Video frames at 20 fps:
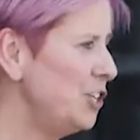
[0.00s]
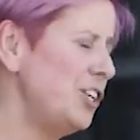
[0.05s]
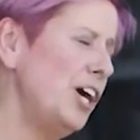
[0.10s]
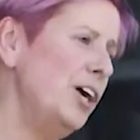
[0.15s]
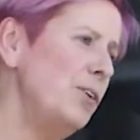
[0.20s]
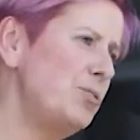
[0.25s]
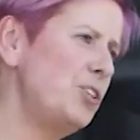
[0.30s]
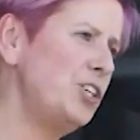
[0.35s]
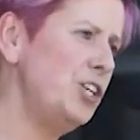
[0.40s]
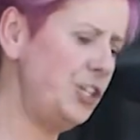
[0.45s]

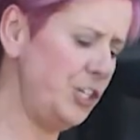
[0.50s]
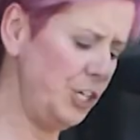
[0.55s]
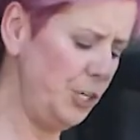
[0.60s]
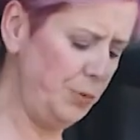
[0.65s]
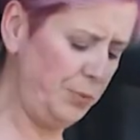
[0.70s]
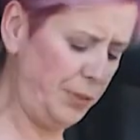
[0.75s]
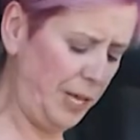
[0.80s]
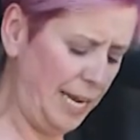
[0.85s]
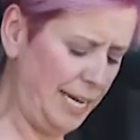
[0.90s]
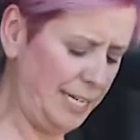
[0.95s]
so to
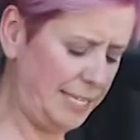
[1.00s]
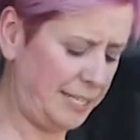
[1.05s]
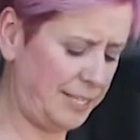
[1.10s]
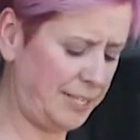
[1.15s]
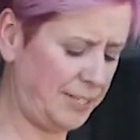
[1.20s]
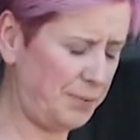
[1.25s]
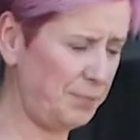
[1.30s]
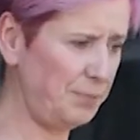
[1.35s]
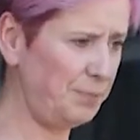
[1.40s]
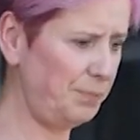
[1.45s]
do
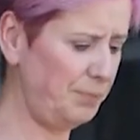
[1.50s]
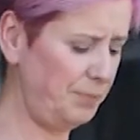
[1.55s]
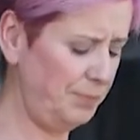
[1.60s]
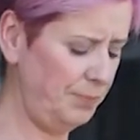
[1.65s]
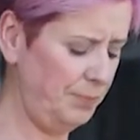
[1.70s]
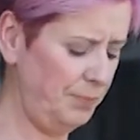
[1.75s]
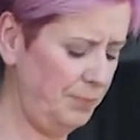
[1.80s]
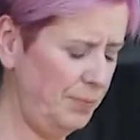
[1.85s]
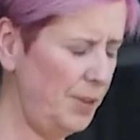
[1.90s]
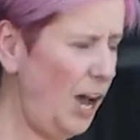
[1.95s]
this,
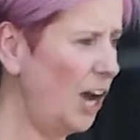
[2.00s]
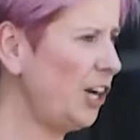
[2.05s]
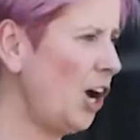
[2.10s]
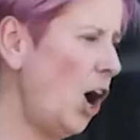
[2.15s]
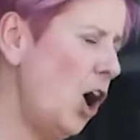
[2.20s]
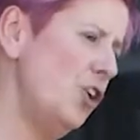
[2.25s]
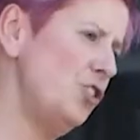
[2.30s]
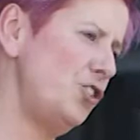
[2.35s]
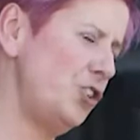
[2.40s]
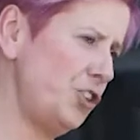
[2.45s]
I
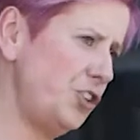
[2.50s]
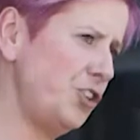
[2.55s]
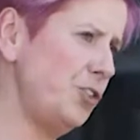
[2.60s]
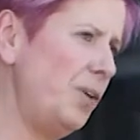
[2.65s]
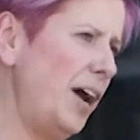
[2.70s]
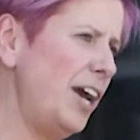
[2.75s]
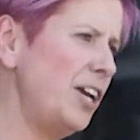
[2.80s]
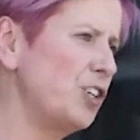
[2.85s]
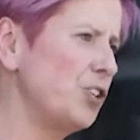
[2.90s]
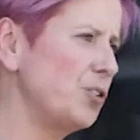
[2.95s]
can't just do
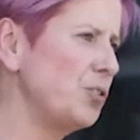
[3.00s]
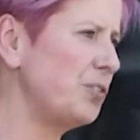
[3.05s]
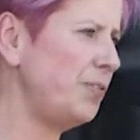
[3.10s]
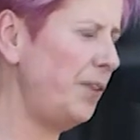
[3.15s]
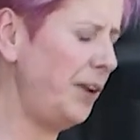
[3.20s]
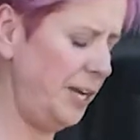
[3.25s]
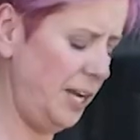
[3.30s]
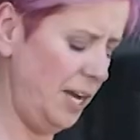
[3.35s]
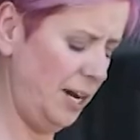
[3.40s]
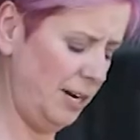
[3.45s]
Rachel's
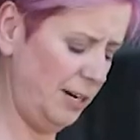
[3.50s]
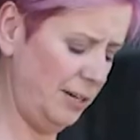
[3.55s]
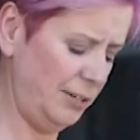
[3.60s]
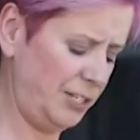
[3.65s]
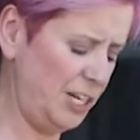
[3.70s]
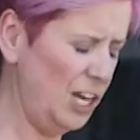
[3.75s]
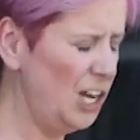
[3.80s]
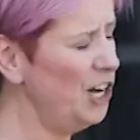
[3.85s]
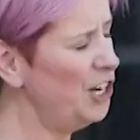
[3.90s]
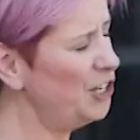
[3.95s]
Vineyard.
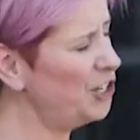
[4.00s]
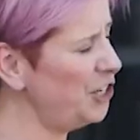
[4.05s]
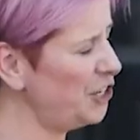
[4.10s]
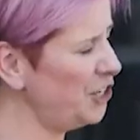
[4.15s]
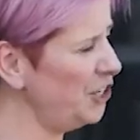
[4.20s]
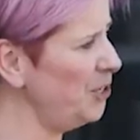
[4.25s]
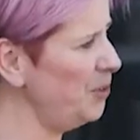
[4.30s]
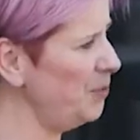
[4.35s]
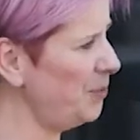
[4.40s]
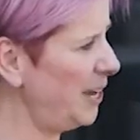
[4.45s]
To
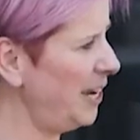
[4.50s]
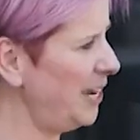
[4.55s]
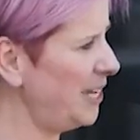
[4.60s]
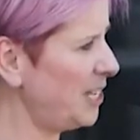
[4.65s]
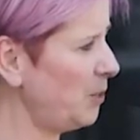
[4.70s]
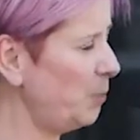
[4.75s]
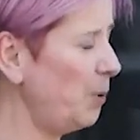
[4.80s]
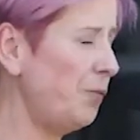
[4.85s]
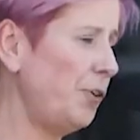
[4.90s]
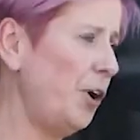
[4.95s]
do
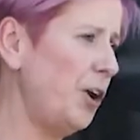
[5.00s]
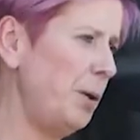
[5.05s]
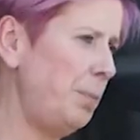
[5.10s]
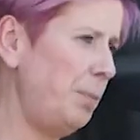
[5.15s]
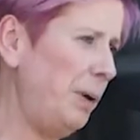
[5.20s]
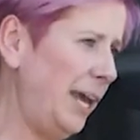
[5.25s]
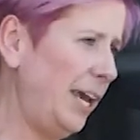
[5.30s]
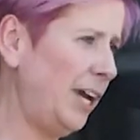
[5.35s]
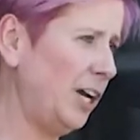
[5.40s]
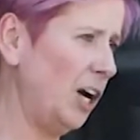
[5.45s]
this, we've got to
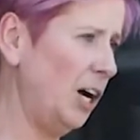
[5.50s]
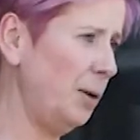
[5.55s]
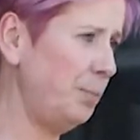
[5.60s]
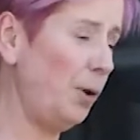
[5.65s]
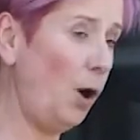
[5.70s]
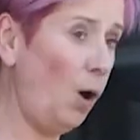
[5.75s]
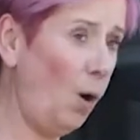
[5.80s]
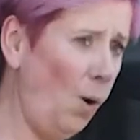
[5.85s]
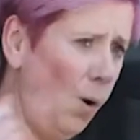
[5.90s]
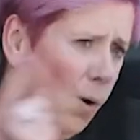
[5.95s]
pick
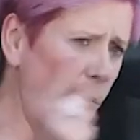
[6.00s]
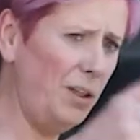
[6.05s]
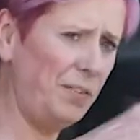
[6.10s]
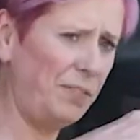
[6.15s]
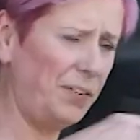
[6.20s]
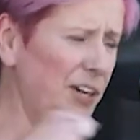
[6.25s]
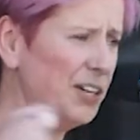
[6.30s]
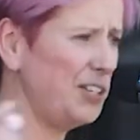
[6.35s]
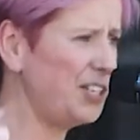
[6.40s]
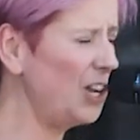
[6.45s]
up, all
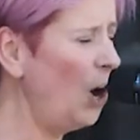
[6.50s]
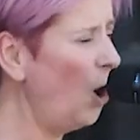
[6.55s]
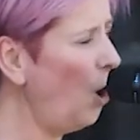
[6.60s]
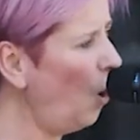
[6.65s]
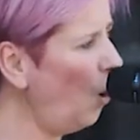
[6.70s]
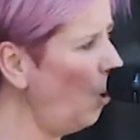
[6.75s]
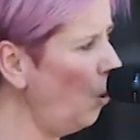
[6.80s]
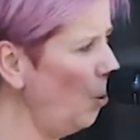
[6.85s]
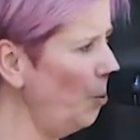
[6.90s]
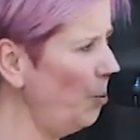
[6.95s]
of us,
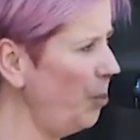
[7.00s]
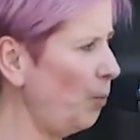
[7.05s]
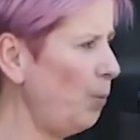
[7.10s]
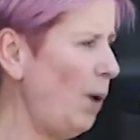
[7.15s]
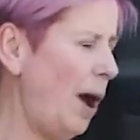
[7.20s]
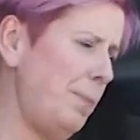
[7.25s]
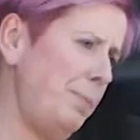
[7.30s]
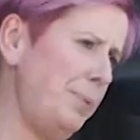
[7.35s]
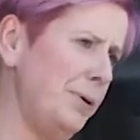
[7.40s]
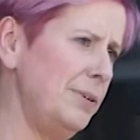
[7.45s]
all the
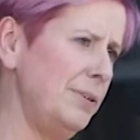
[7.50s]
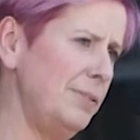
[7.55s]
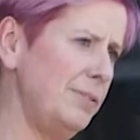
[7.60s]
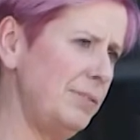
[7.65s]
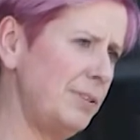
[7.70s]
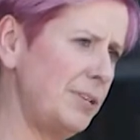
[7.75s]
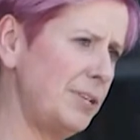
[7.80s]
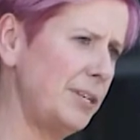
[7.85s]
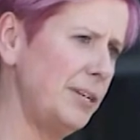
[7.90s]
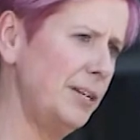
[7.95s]

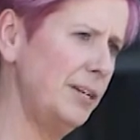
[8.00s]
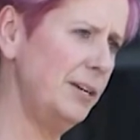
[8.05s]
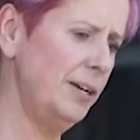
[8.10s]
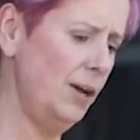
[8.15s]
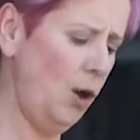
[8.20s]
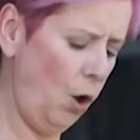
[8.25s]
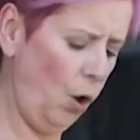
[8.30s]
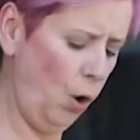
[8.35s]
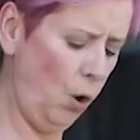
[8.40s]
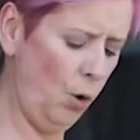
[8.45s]
weapons,
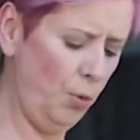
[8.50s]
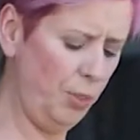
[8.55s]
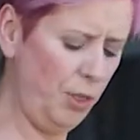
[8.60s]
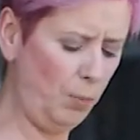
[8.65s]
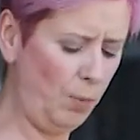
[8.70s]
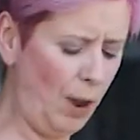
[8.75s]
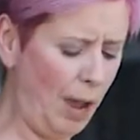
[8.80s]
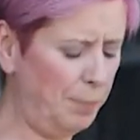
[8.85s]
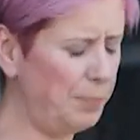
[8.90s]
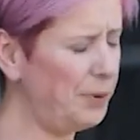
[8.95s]
all the
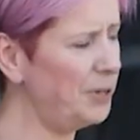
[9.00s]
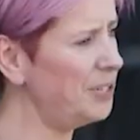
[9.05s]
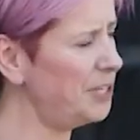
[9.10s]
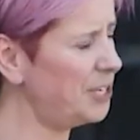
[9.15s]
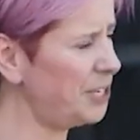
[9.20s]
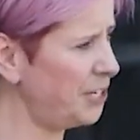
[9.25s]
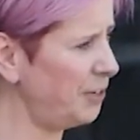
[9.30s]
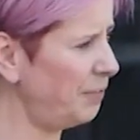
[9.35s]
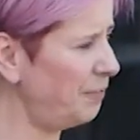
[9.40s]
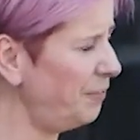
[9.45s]

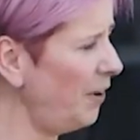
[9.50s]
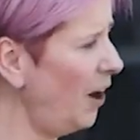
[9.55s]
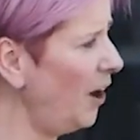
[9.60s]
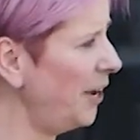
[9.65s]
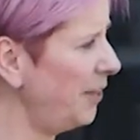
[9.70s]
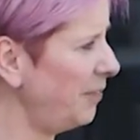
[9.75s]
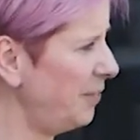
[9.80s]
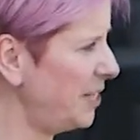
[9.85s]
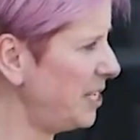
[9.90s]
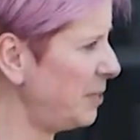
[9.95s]
weapons to
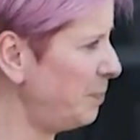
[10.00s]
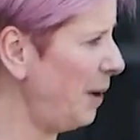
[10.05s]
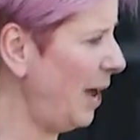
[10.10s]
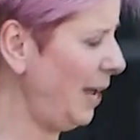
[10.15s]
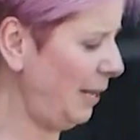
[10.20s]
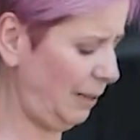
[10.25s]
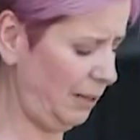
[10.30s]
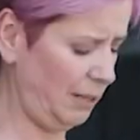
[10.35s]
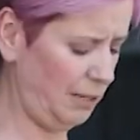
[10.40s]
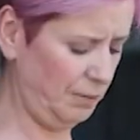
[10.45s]
fight this
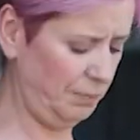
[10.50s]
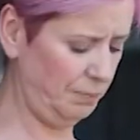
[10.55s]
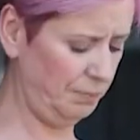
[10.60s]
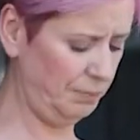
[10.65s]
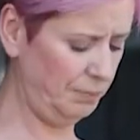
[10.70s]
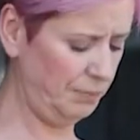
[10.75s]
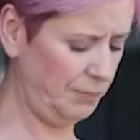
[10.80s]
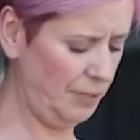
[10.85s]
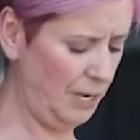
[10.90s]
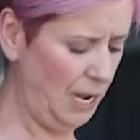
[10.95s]
battle.
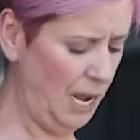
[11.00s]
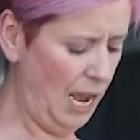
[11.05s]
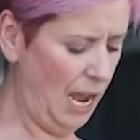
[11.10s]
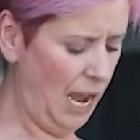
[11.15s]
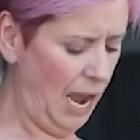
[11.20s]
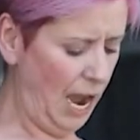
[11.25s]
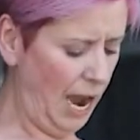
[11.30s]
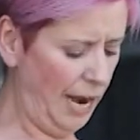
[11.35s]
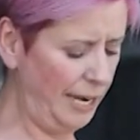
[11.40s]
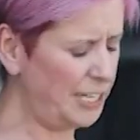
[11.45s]

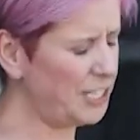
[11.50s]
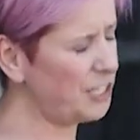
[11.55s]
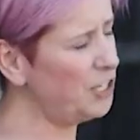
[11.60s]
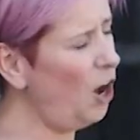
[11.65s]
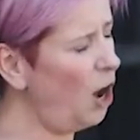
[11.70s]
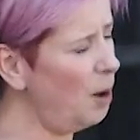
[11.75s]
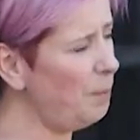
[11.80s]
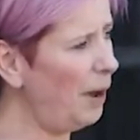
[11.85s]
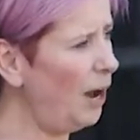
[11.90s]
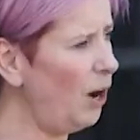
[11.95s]
And it's
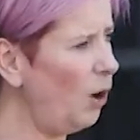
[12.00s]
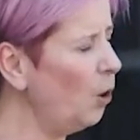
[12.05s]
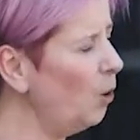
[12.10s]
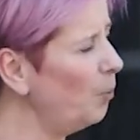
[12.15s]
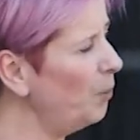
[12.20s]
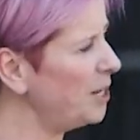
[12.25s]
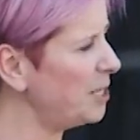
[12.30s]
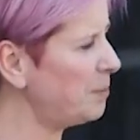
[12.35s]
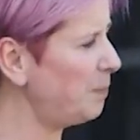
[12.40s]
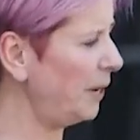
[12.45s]
not about
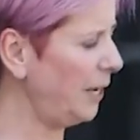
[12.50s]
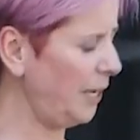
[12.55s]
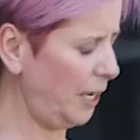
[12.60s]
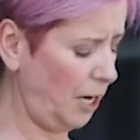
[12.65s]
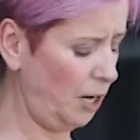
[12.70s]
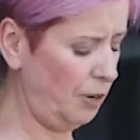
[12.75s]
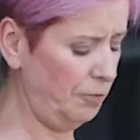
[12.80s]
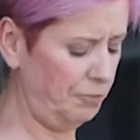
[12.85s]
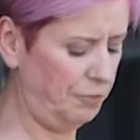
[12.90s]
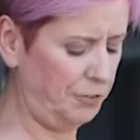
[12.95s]
always being
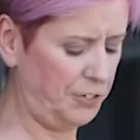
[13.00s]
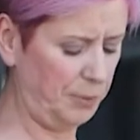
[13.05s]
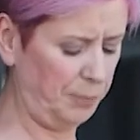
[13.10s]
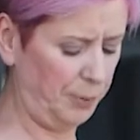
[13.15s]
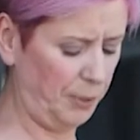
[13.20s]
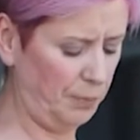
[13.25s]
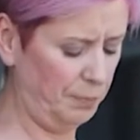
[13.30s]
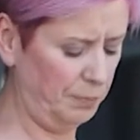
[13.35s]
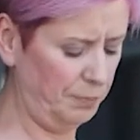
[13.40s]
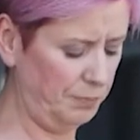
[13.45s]

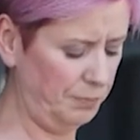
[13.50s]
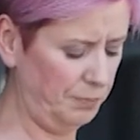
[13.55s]
comfortable.